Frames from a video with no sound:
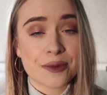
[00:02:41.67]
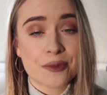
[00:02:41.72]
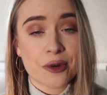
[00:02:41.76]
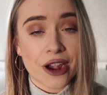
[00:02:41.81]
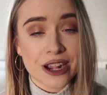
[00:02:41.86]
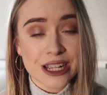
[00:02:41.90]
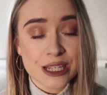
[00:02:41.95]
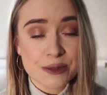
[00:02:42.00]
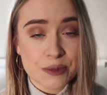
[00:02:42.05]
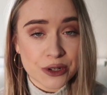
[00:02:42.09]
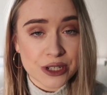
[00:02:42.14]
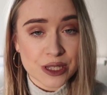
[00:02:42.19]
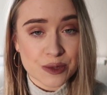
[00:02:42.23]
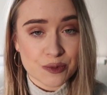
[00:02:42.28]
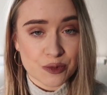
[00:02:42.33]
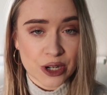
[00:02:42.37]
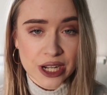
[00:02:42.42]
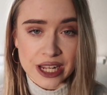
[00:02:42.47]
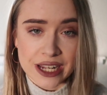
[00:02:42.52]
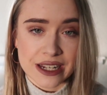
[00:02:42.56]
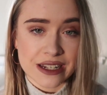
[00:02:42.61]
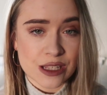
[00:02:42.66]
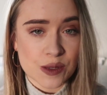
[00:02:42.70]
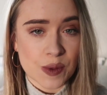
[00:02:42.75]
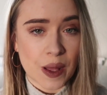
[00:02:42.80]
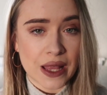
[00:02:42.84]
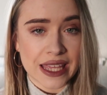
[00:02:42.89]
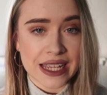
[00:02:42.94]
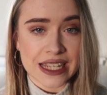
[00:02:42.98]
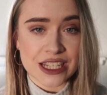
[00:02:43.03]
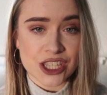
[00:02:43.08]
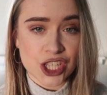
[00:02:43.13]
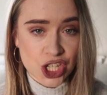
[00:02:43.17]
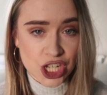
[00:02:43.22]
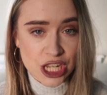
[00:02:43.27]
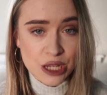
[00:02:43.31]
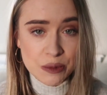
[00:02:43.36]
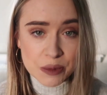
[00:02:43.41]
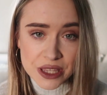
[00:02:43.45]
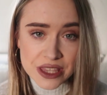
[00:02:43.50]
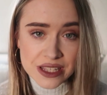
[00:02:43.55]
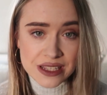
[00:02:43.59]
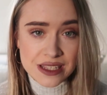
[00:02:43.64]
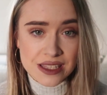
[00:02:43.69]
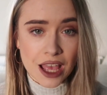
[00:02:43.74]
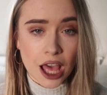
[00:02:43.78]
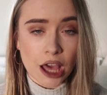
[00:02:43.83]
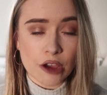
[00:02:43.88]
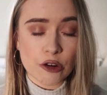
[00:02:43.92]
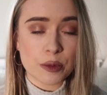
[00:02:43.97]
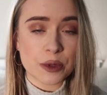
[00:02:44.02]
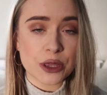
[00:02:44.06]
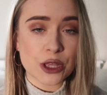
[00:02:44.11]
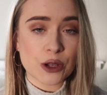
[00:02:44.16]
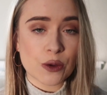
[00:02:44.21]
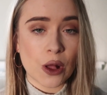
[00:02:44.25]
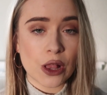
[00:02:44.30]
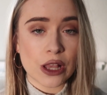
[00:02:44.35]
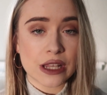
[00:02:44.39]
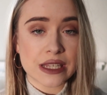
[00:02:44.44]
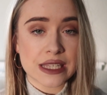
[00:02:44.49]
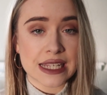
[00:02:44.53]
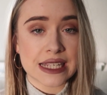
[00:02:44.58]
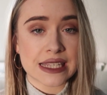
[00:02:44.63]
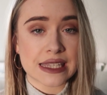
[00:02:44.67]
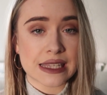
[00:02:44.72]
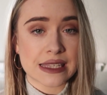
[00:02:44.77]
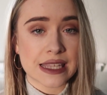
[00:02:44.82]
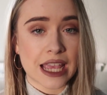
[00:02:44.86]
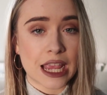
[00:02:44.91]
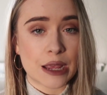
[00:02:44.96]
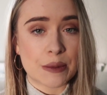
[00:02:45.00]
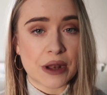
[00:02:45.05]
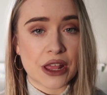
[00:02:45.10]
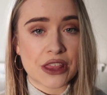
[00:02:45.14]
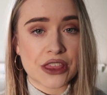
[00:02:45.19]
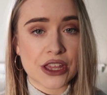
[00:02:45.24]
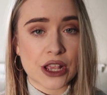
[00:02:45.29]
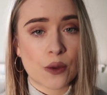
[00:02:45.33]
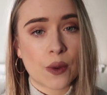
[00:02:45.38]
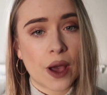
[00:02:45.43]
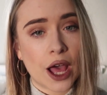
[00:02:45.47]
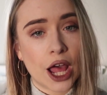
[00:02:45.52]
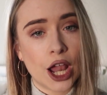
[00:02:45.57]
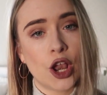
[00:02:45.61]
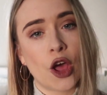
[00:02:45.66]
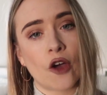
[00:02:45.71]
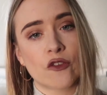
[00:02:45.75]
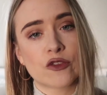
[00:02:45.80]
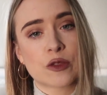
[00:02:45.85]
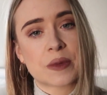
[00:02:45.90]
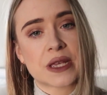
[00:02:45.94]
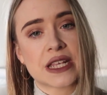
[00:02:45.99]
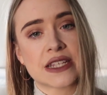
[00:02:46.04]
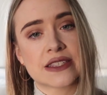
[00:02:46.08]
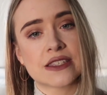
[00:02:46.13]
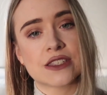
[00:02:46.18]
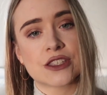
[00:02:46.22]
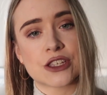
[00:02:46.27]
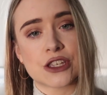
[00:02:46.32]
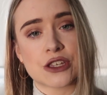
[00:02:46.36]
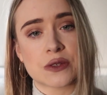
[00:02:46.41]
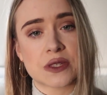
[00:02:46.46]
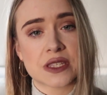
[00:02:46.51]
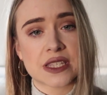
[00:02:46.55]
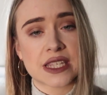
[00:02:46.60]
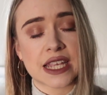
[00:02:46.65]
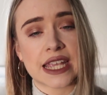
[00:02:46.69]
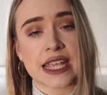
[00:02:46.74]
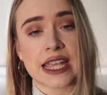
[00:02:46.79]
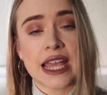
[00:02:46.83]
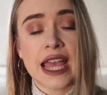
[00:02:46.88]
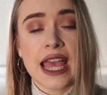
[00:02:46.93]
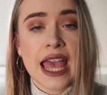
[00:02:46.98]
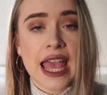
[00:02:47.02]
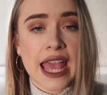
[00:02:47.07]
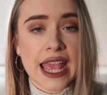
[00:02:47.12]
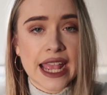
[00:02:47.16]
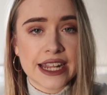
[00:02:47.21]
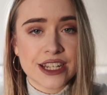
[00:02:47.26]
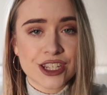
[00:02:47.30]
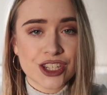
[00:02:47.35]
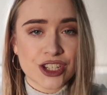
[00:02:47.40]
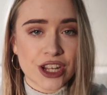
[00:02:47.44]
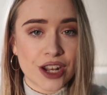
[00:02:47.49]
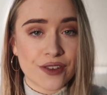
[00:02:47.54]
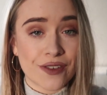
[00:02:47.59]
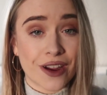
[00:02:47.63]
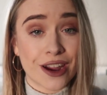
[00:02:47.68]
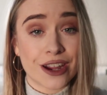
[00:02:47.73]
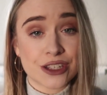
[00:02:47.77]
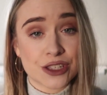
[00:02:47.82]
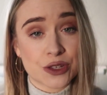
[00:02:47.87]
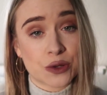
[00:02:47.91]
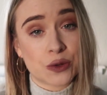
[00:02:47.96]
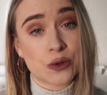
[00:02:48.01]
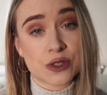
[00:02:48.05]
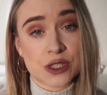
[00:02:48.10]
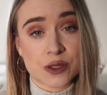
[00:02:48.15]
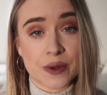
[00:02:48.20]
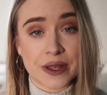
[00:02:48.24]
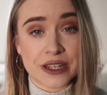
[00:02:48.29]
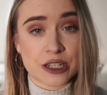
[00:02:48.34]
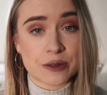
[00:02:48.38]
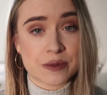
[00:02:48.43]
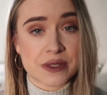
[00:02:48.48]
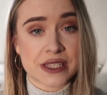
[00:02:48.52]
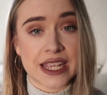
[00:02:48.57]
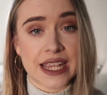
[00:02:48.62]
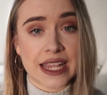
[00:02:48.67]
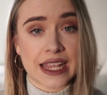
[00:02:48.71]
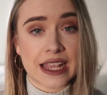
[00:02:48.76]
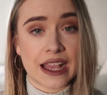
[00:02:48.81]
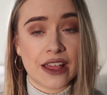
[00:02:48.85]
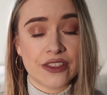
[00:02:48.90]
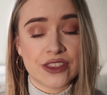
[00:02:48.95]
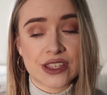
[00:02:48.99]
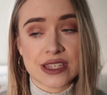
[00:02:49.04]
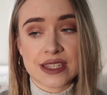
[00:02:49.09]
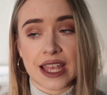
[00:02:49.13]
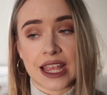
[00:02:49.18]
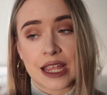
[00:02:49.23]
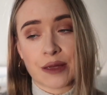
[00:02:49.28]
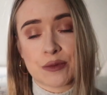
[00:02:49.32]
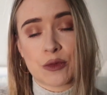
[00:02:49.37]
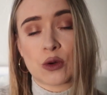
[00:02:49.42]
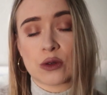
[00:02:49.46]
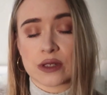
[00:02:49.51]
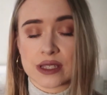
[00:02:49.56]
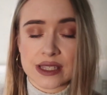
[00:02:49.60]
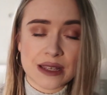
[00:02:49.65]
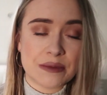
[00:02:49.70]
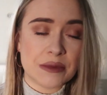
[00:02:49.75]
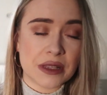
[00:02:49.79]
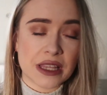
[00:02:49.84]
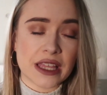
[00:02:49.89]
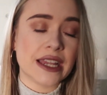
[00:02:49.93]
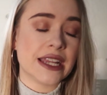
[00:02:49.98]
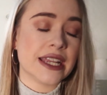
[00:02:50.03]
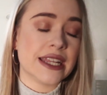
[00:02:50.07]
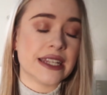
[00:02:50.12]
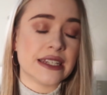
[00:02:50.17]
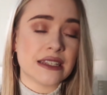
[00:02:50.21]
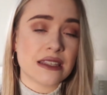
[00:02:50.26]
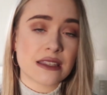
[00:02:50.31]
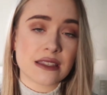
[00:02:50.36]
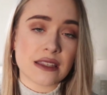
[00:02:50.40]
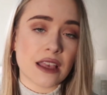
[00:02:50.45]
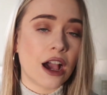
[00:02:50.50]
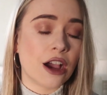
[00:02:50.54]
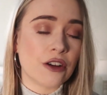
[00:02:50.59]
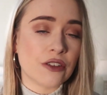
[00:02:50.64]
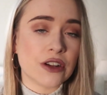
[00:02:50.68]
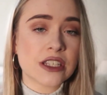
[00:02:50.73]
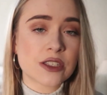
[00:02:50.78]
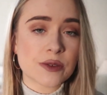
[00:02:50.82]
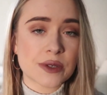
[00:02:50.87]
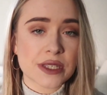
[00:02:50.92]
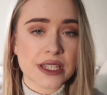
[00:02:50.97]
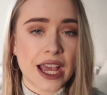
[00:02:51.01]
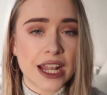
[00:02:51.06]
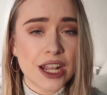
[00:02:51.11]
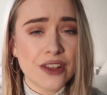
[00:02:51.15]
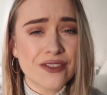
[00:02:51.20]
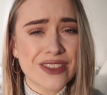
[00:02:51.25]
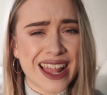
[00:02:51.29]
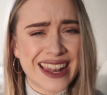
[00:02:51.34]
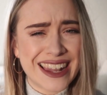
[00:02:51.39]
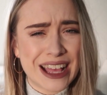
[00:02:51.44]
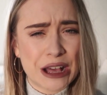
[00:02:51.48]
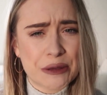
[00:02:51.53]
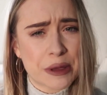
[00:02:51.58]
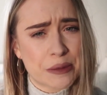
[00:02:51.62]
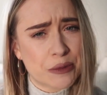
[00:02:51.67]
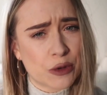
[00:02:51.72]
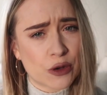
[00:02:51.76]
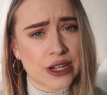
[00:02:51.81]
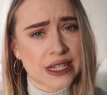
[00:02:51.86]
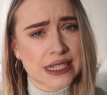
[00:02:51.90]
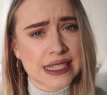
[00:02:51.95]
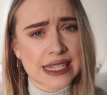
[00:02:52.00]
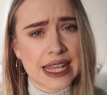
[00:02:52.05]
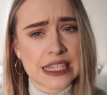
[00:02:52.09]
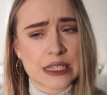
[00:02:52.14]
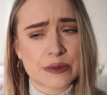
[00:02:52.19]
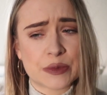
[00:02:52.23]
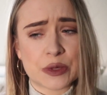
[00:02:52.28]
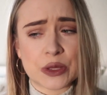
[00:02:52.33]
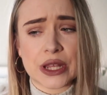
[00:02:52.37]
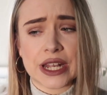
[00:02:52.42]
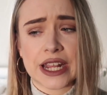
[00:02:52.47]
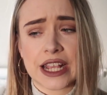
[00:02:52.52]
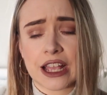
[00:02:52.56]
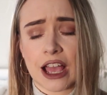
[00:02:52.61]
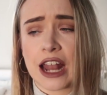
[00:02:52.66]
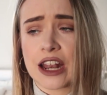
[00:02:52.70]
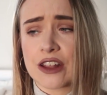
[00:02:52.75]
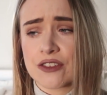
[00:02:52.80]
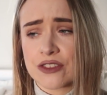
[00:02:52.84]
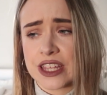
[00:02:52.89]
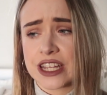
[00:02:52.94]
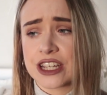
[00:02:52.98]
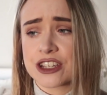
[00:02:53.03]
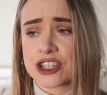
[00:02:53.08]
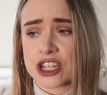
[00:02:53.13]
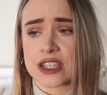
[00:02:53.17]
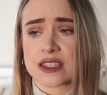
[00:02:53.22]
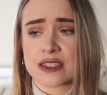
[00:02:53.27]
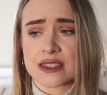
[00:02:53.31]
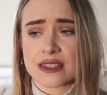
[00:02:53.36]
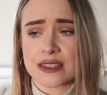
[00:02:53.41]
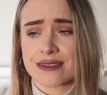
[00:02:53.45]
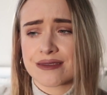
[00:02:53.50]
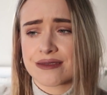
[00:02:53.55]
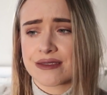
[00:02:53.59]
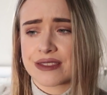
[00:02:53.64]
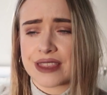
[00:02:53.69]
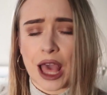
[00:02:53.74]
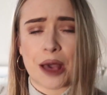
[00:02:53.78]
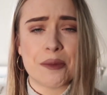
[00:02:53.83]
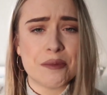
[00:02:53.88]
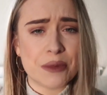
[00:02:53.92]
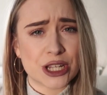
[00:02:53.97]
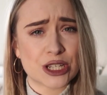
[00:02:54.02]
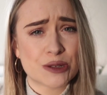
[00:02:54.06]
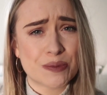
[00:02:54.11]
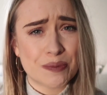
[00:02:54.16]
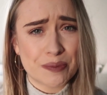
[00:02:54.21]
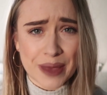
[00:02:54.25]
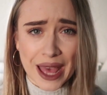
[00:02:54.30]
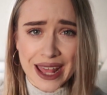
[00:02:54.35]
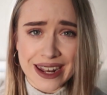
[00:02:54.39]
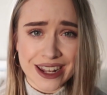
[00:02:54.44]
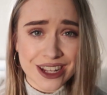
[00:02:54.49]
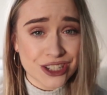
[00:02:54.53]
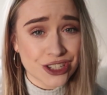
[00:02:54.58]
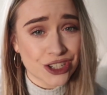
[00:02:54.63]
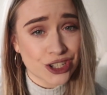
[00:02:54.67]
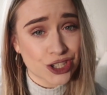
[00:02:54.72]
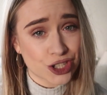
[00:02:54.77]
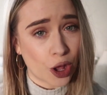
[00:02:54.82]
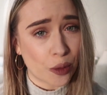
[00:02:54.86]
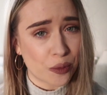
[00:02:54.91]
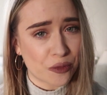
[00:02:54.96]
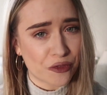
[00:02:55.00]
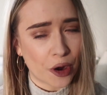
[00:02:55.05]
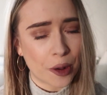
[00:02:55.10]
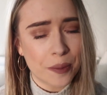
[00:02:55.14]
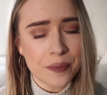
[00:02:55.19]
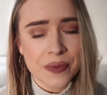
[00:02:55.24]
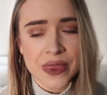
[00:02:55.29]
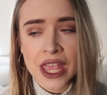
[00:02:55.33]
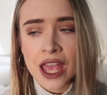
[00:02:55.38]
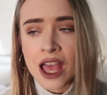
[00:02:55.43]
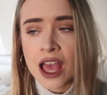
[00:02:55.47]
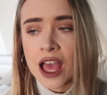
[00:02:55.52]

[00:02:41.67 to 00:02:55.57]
The price point's brilliant as well. It is cheaper than Zara, but the quality is the same, and I think quite a lot of the pieces that you see in Stradivarius you also end up seeing the same or similar in Zara, so it's kind of that little bit more accessible, and I kind of think just that much better to shop from.